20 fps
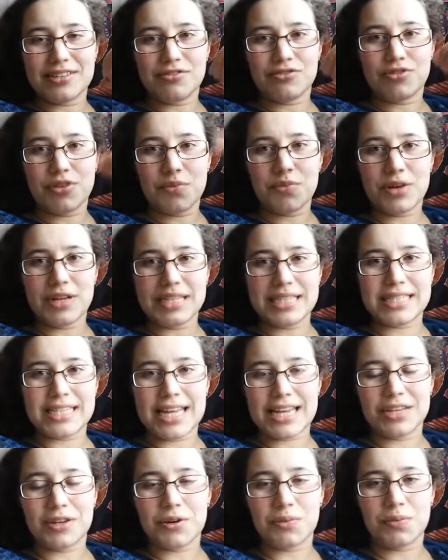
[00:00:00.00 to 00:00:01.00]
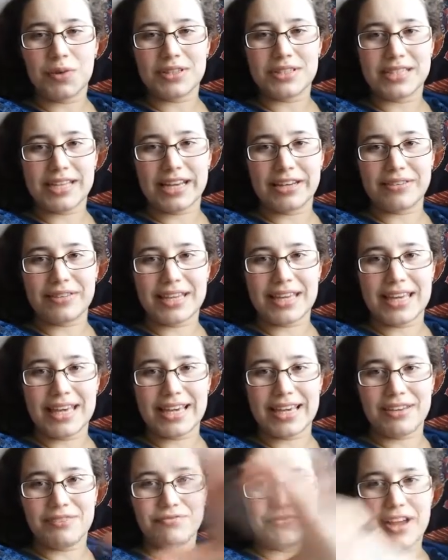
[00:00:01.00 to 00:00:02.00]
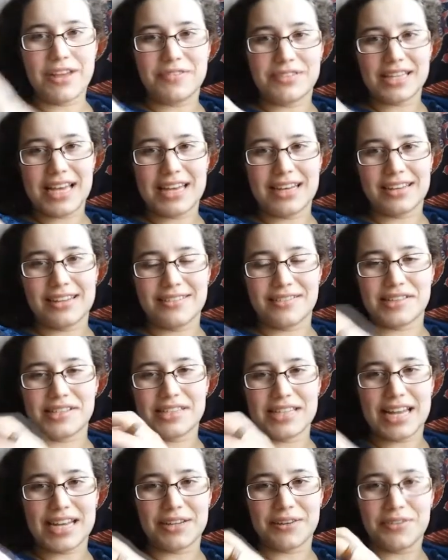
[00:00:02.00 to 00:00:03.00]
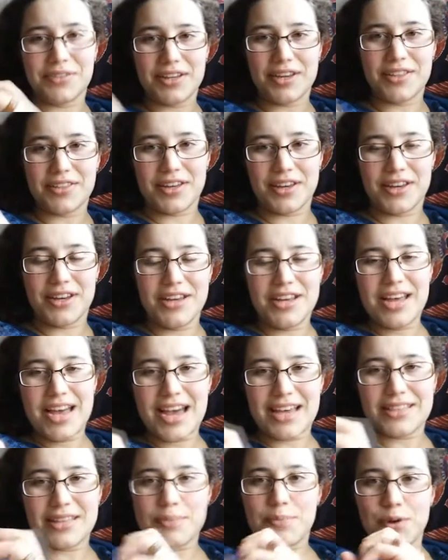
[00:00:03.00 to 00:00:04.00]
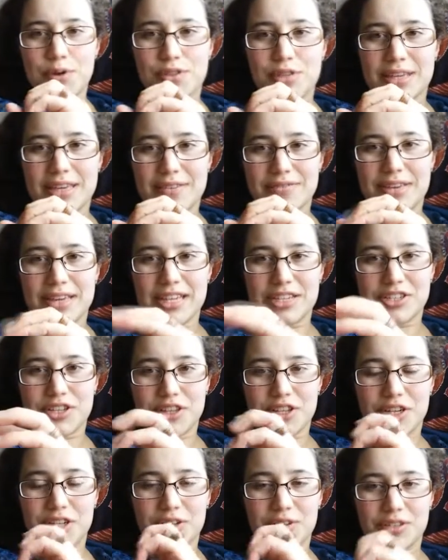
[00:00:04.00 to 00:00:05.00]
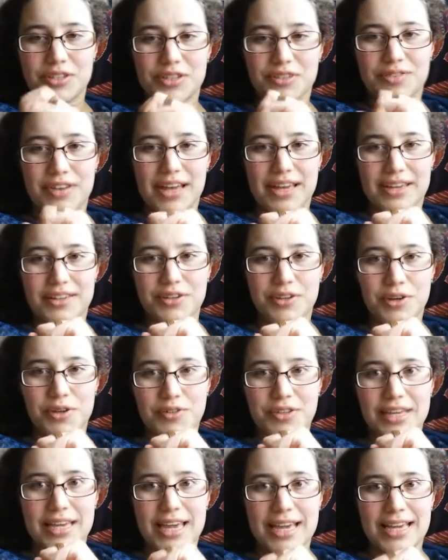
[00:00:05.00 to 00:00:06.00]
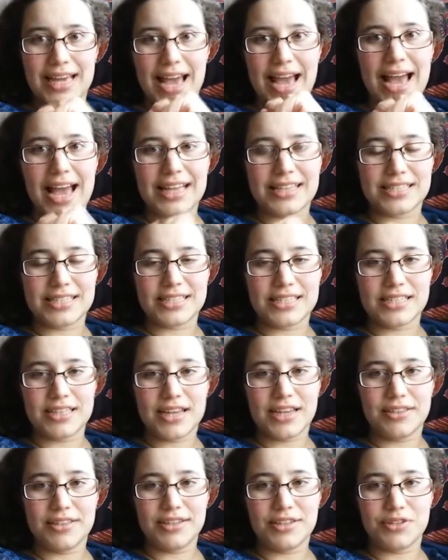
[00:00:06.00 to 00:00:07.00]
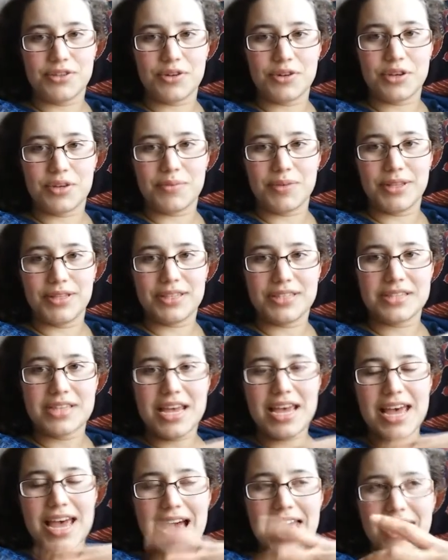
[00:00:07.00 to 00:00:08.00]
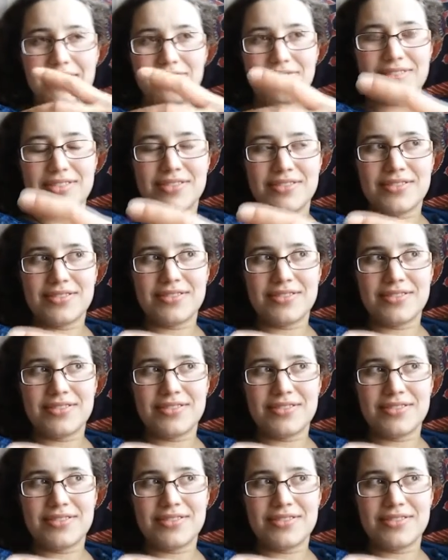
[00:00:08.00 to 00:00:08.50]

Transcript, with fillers: Cromwell standing on one side of the king and Rafe Sadler is standing on the other, and they're both giving each other looks of like, you know, the king has to sign these documents, and